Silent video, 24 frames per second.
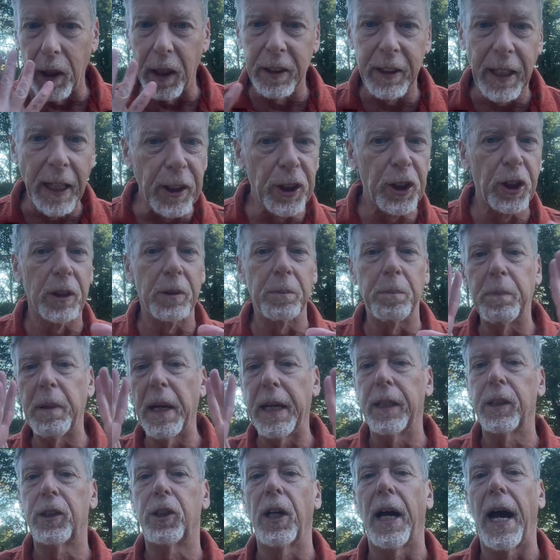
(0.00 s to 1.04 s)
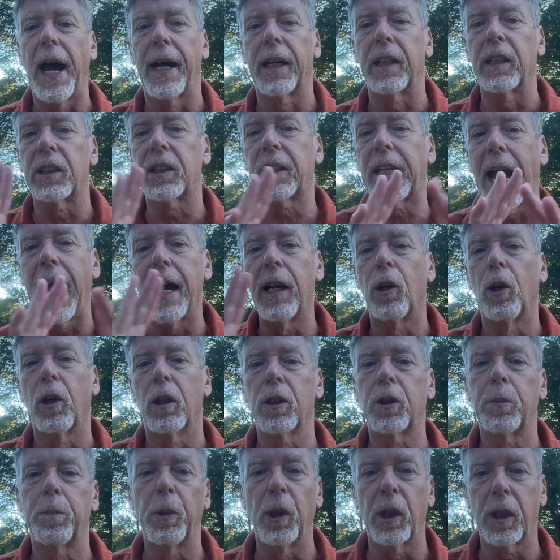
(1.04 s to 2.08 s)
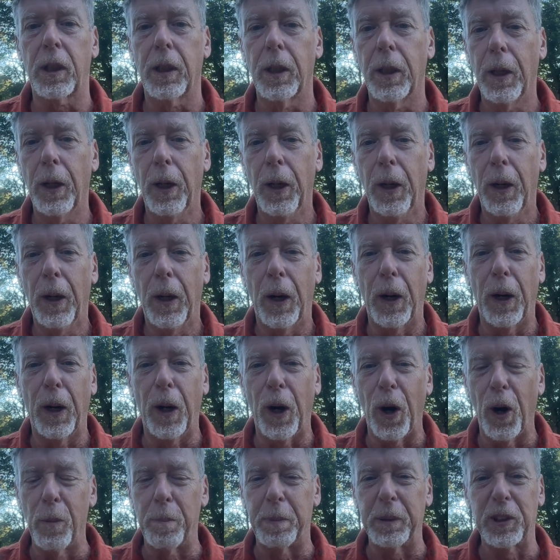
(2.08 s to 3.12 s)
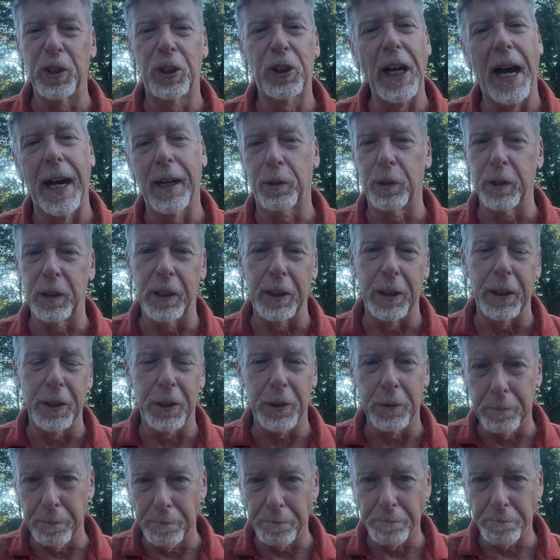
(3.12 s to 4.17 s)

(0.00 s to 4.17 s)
attention paid to Agnes Callard's book, Open Socrates,